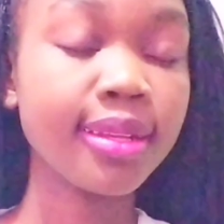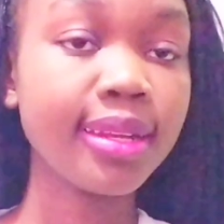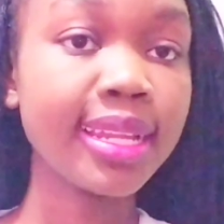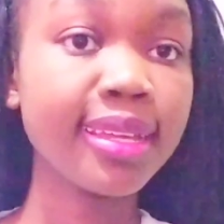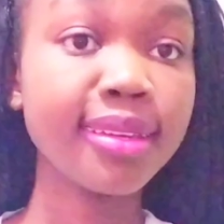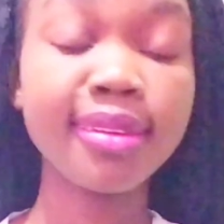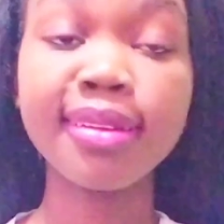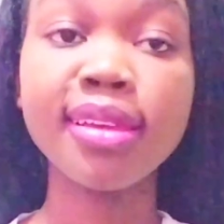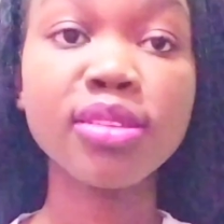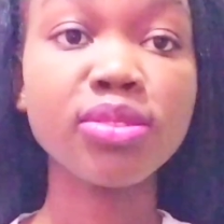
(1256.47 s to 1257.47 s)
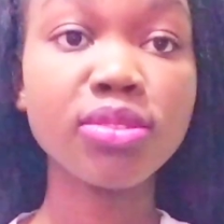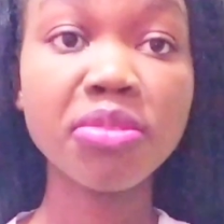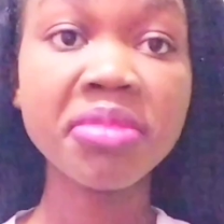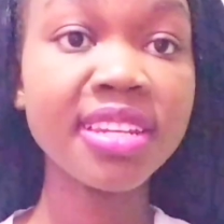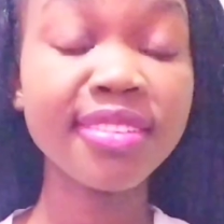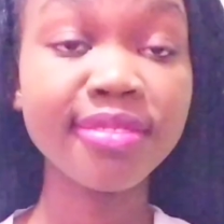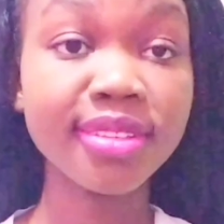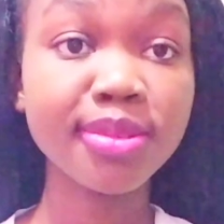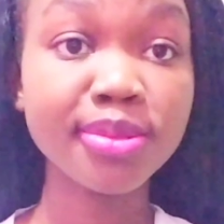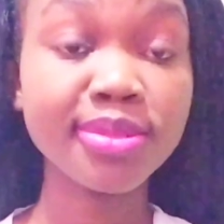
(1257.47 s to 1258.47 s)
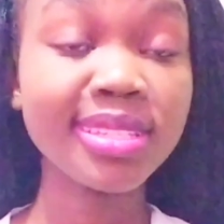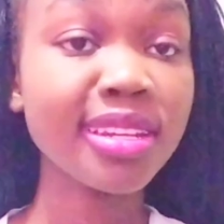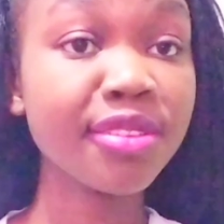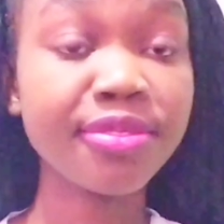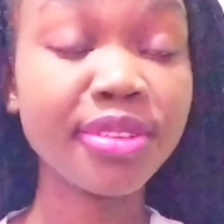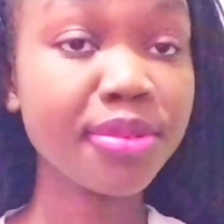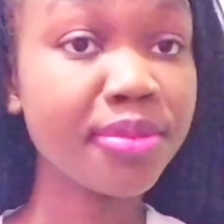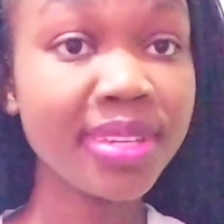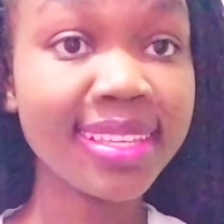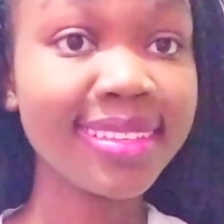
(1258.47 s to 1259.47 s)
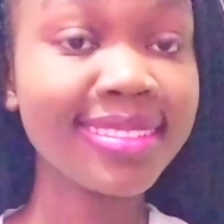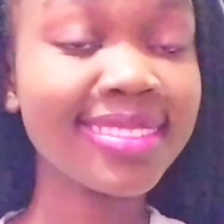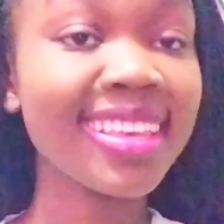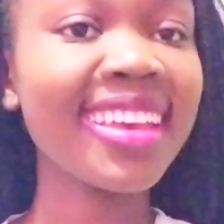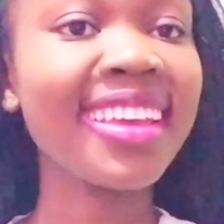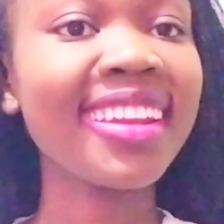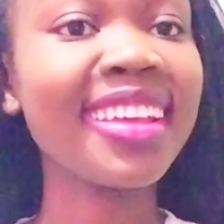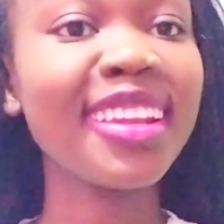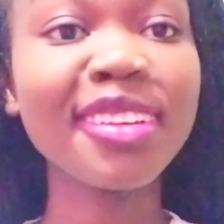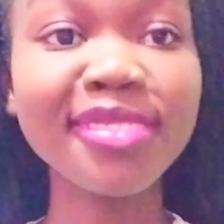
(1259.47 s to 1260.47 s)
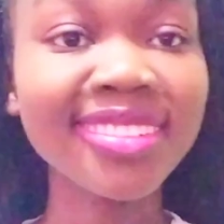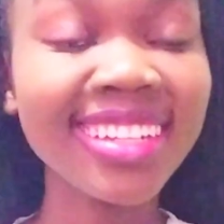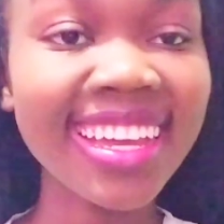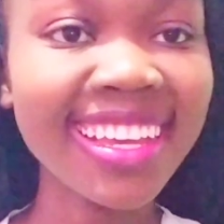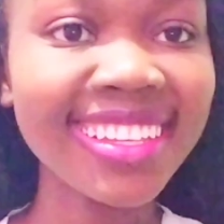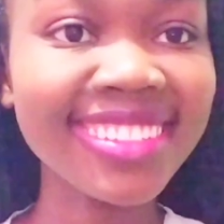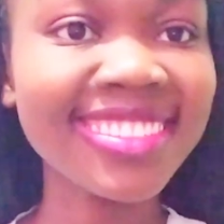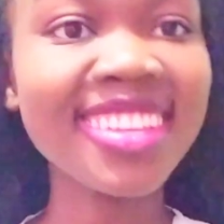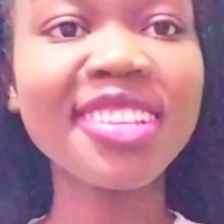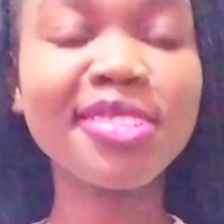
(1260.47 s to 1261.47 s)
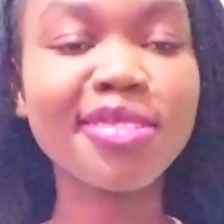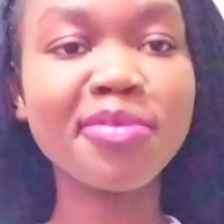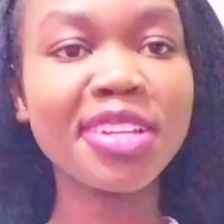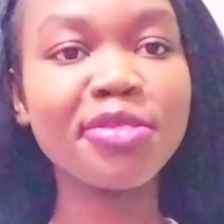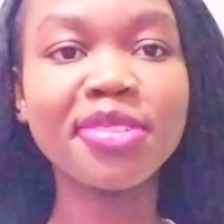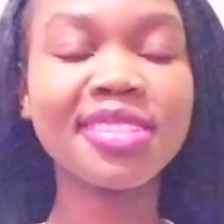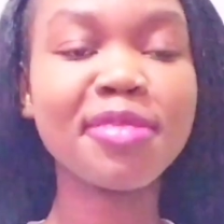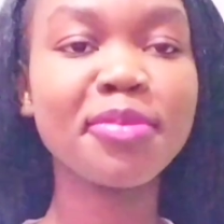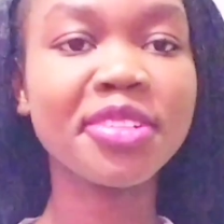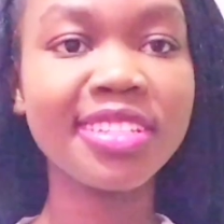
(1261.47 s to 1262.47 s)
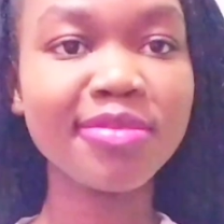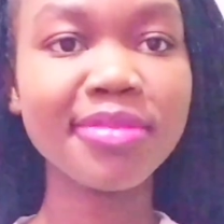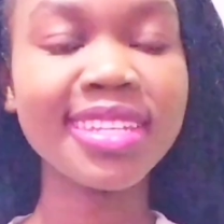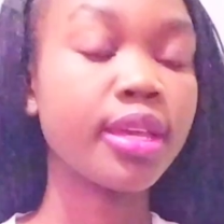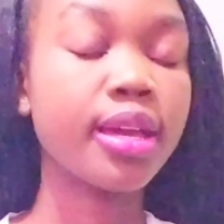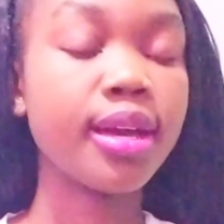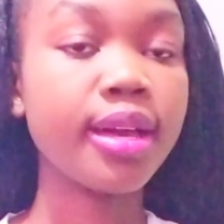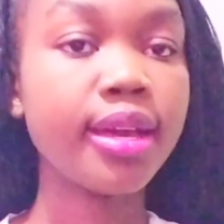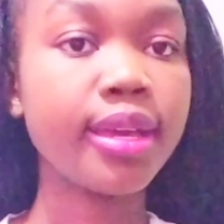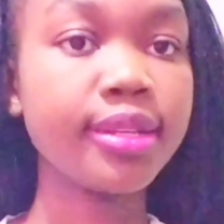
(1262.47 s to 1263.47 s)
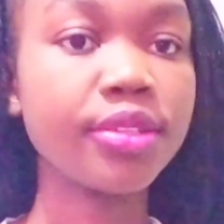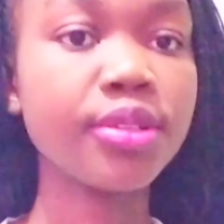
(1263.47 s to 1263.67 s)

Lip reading: like so many views in a few weeks, and I love you guys. Thank you so much for supporting me. And